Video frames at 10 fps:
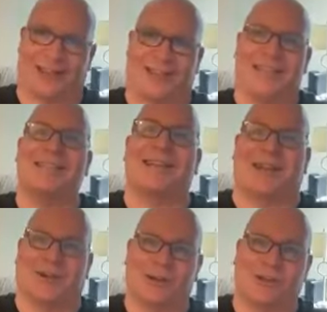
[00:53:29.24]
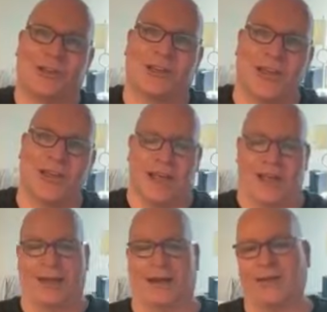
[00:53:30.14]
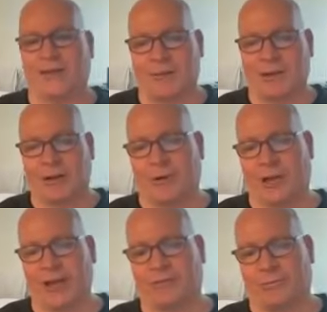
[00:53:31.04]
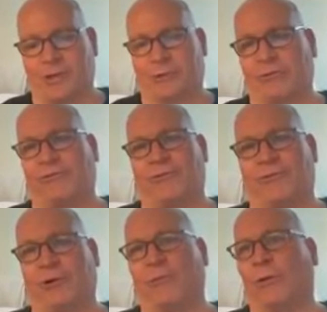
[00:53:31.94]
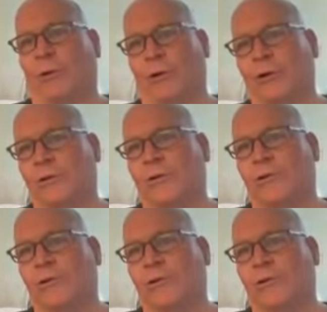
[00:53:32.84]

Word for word: in details. Mm-hmm. And I thought about going after Millard Fillmore.